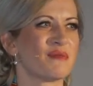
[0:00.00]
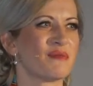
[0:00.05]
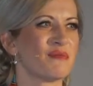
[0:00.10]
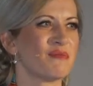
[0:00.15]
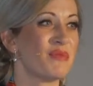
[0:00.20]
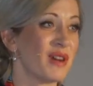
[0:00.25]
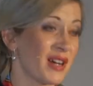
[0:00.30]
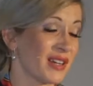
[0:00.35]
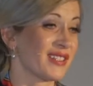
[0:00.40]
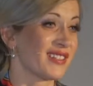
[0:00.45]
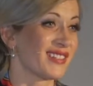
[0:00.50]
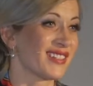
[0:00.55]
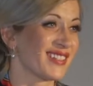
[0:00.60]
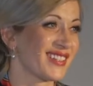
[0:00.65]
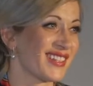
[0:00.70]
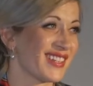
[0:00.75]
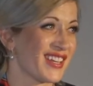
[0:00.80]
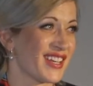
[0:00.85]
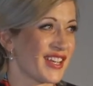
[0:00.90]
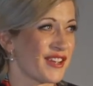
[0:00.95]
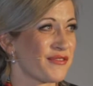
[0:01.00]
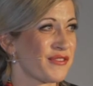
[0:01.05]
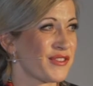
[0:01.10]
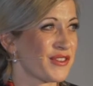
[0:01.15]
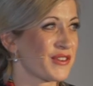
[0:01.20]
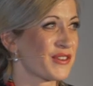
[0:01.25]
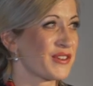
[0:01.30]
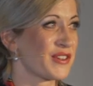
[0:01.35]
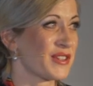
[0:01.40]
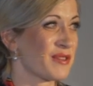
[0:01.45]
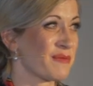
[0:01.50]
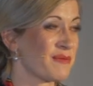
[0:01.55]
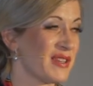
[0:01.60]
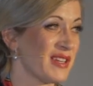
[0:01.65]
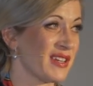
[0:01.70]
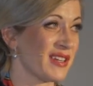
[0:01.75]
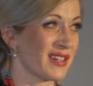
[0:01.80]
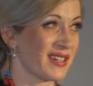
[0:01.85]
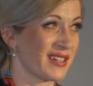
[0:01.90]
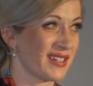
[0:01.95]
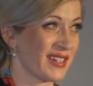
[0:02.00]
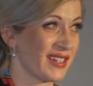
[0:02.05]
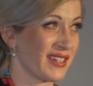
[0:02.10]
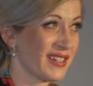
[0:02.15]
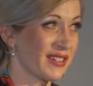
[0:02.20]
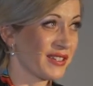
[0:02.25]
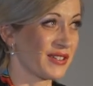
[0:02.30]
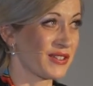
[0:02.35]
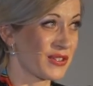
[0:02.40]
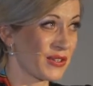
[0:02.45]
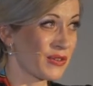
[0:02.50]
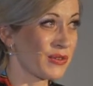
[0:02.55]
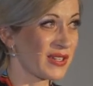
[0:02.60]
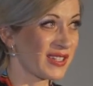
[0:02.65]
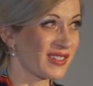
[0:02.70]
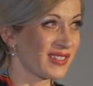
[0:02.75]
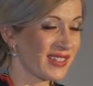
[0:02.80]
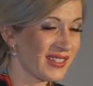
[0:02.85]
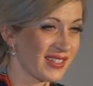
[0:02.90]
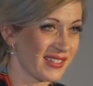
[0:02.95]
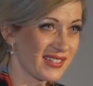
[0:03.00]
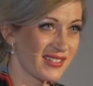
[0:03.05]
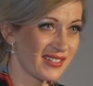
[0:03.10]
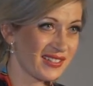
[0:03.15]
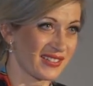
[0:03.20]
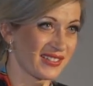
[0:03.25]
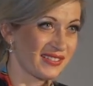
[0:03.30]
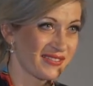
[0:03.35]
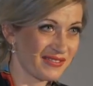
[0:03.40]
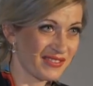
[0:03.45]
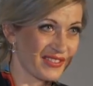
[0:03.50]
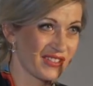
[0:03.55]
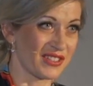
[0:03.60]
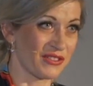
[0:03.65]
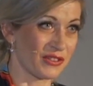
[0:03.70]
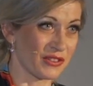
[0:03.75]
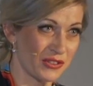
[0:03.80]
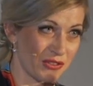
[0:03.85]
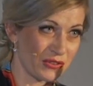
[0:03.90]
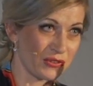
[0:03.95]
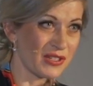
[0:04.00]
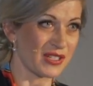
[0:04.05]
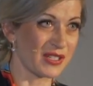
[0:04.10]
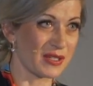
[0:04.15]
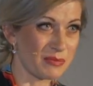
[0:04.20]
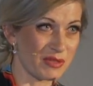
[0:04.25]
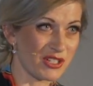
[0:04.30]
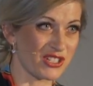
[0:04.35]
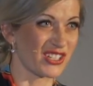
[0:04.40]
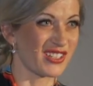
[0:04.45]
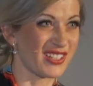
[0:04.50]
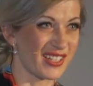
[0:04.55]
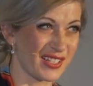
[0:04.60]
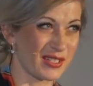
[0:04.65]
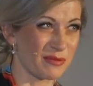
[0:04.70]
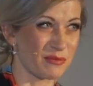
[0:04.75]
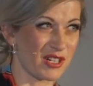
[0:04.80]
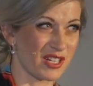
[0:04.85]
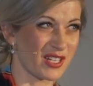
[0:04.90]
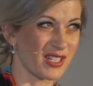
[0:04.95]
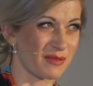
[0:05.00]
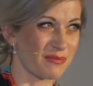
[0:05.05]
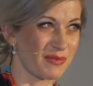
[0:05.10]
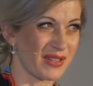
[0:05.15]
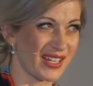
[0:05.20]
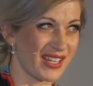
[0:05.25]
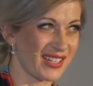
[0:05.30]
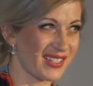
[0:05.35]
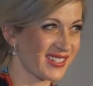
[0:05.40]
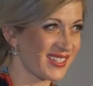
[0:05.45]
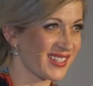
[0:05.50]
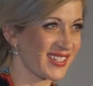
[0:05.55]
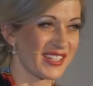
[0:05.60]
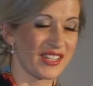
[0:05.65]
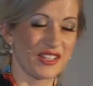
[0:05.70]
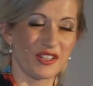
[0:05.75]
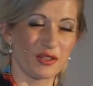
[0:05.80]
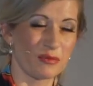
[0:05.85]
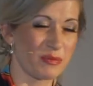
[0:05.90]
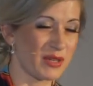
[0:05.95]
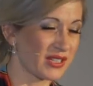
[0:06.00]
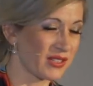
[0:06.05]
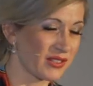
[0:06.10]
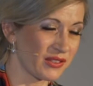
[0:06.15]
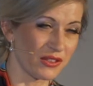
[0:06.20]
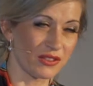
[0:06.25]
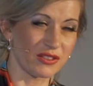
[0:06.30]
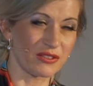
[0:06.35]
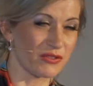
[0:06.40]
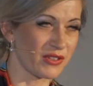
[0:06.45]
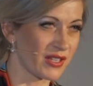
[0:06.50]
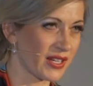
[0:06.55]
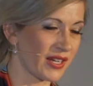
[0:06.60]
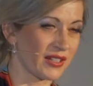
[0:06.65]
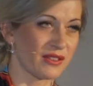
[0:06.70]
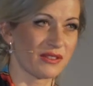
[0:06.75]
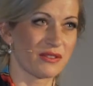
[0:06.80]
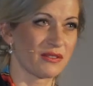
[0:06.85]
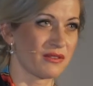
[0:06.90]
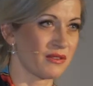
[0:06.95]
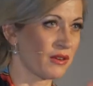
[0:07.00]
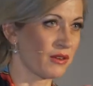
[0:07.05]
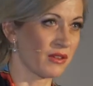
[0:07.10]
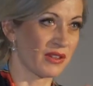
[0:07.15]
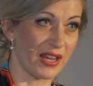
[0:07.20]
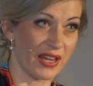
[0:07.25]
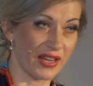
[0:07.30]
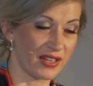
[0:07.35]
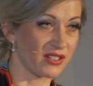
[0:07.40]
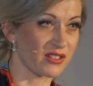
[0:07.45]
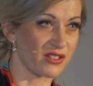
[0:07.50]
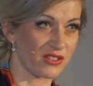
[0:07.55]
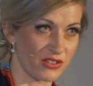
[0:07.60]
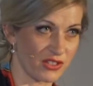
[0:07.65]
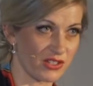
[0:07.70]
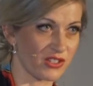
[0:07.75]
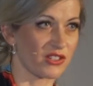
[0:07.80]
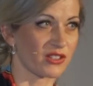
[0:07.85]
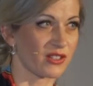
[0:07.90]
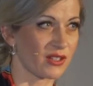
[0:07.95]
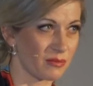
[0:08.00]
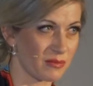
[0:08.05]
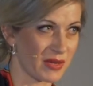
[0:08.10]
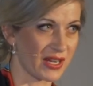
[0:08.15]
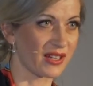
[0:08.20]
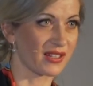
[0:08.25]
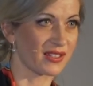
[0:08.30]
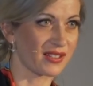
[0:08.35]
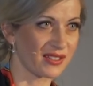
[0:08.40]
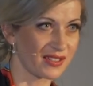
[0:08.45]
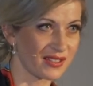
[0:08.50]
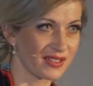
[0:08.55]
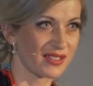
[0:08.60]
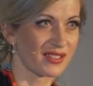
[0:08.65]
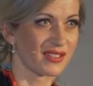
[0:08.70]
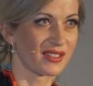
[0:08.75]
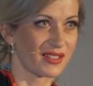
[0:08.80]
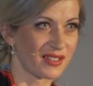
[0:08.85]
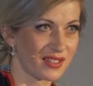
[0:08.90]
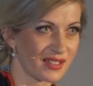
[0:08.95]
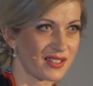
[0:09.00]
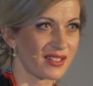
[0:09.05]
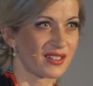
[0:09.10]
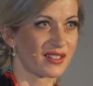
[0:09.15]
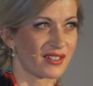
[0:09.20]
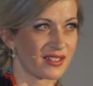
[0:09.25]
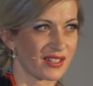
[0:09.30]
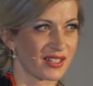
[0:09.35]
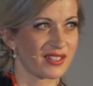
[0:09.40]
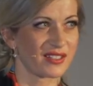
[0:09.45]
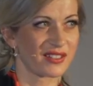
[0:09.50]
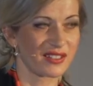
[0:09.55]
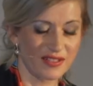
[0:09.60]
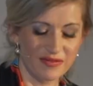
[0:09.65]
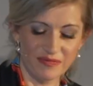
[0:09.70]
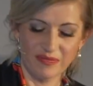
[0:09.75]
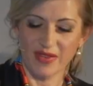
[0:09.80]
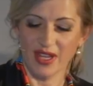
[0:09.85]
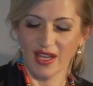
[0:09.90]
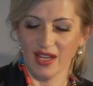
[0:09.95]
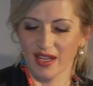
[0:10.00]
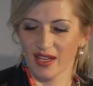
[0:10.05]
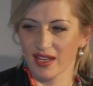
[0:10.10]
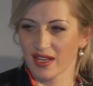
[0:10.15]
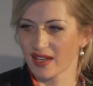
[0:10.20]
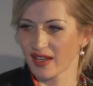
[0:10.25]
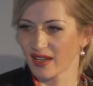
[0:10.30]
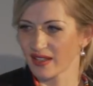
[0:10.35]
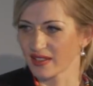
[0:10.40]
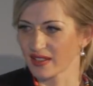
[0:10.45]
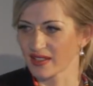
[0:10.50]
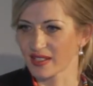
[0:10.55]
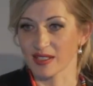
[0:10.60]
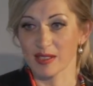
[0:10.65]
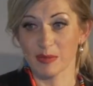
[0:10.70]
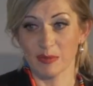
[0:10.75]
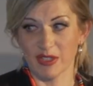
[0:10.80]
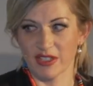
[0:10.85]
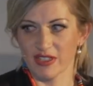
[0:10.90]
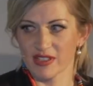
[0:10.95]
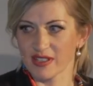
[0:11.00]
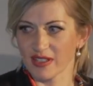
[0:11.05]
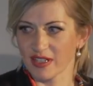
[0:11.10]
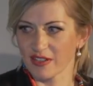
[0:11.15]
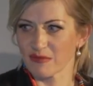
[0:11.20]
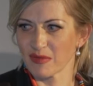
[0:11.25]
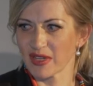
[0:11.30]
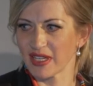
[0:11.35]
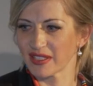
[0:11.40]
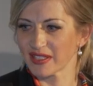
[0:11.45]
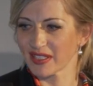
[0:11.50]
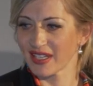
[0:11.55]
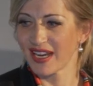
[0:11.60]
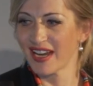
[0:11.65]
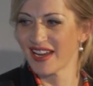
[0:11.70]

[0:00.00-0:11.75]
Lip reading: but if you're going to be tokenized, on token specialized marketplace, you'd better not rely on any traditional banks. Right? That's experience I've made.